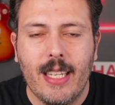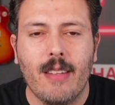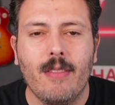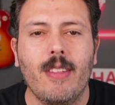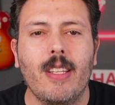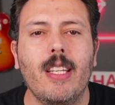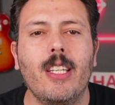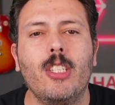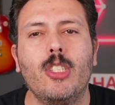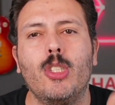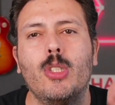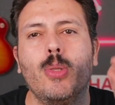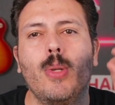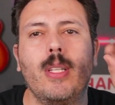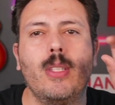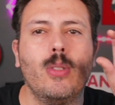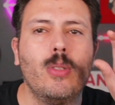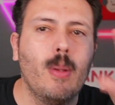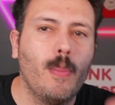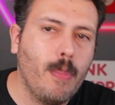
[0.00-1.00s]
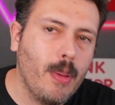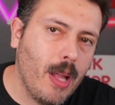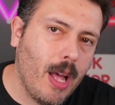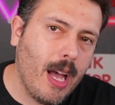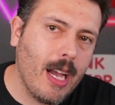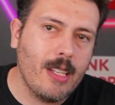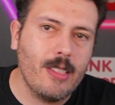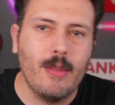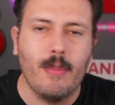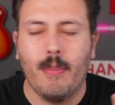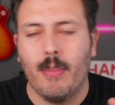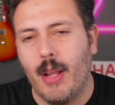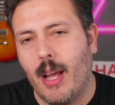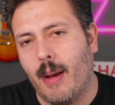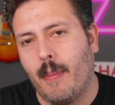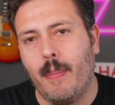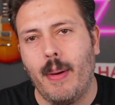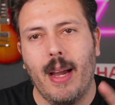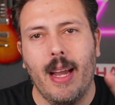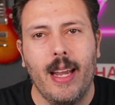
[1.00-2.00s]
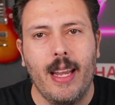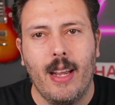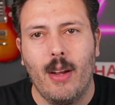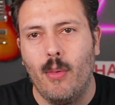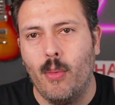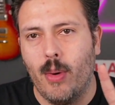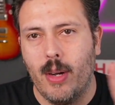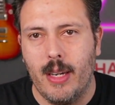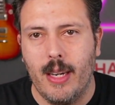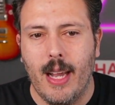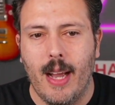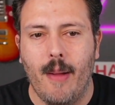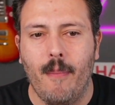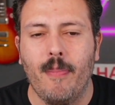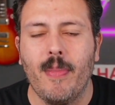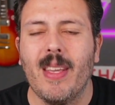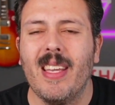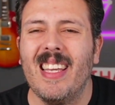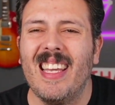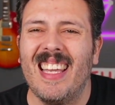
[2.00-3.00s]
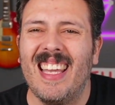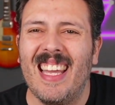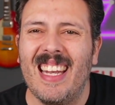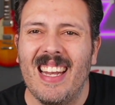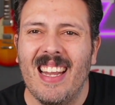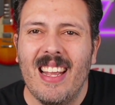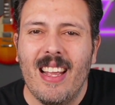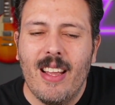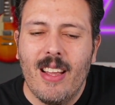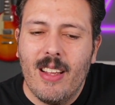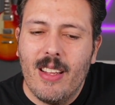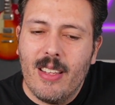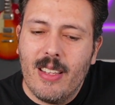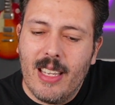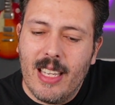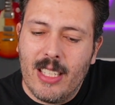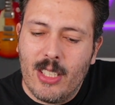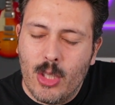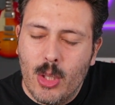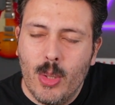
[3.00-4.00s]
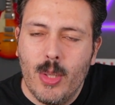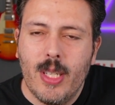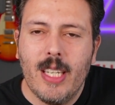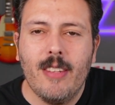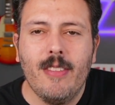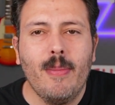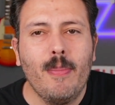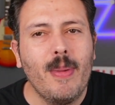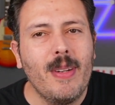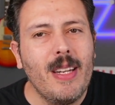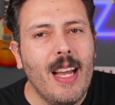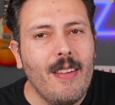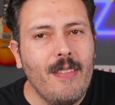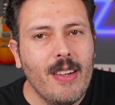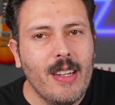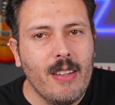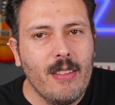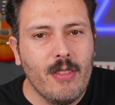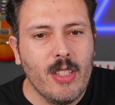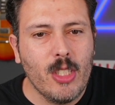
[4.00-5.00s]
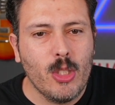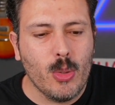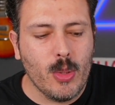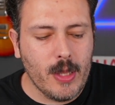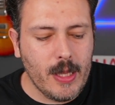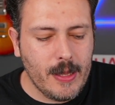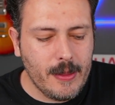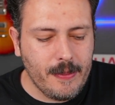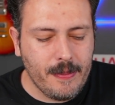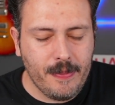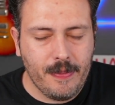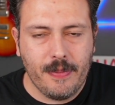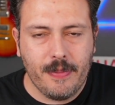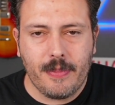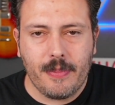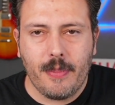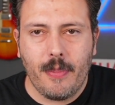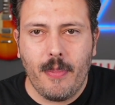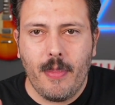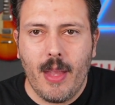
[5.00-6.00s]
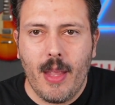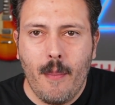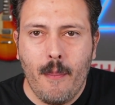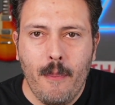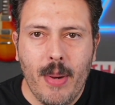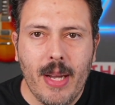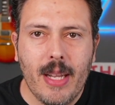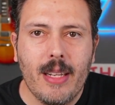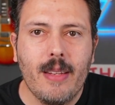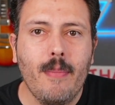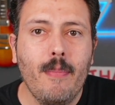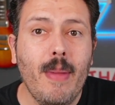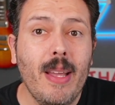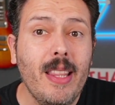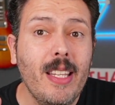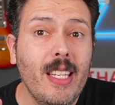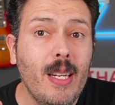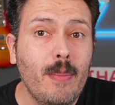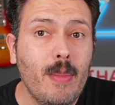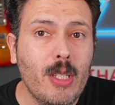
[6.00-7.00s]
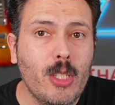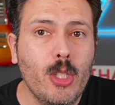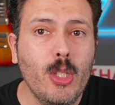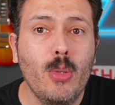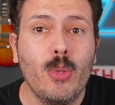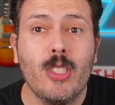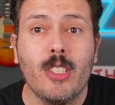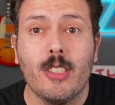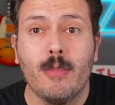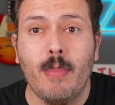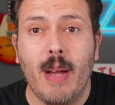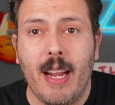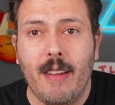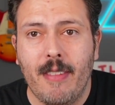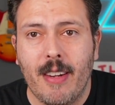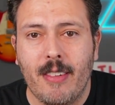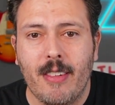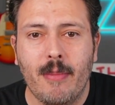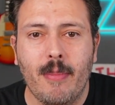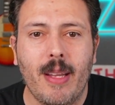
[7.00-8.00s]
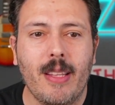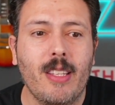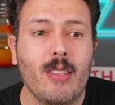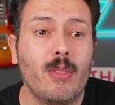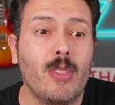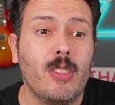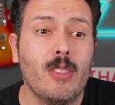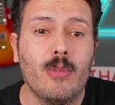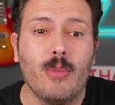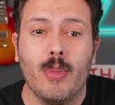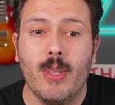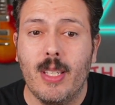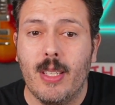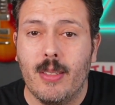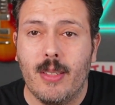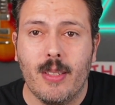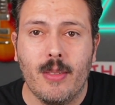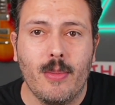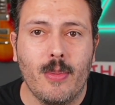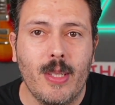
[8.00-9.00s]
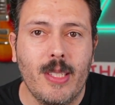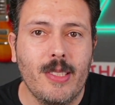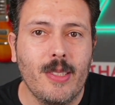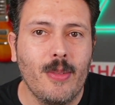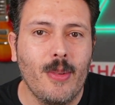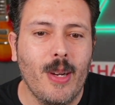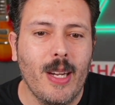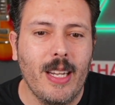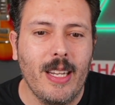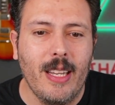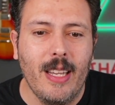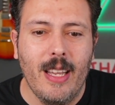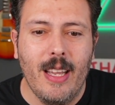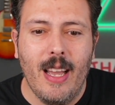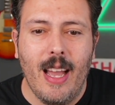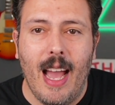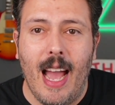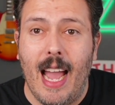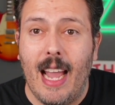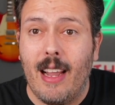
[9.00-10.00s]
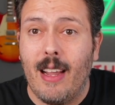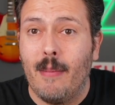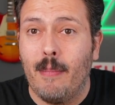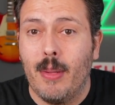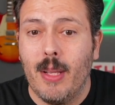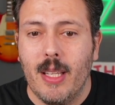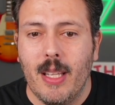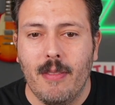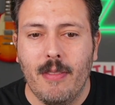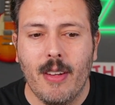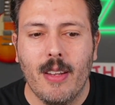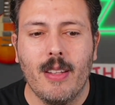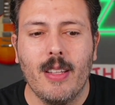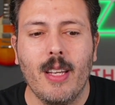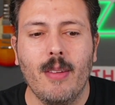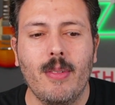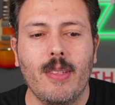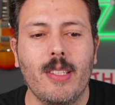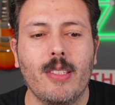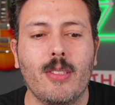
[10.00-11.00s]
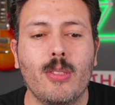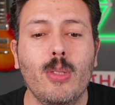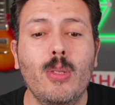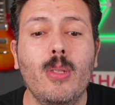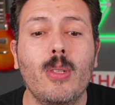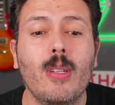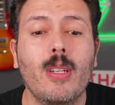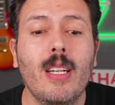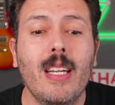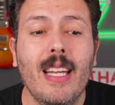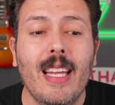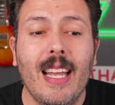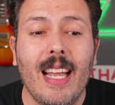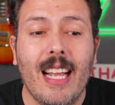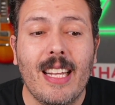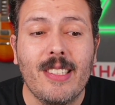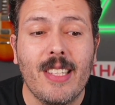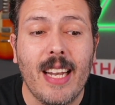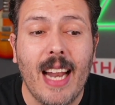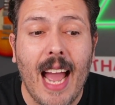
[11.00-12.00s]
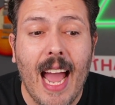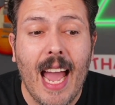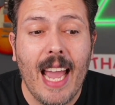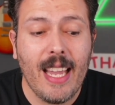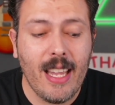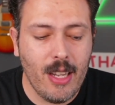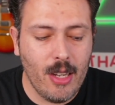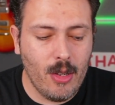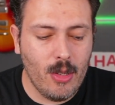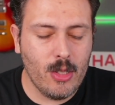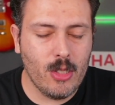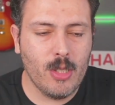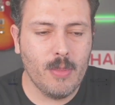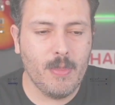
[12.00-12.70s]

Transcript: of the issue and do the blocks and block by and whatnot. Again, intuitive, but not very visually. But method number two, which is my favorite method, which is really the reason why I completely fell in love with this tool, is that I can go into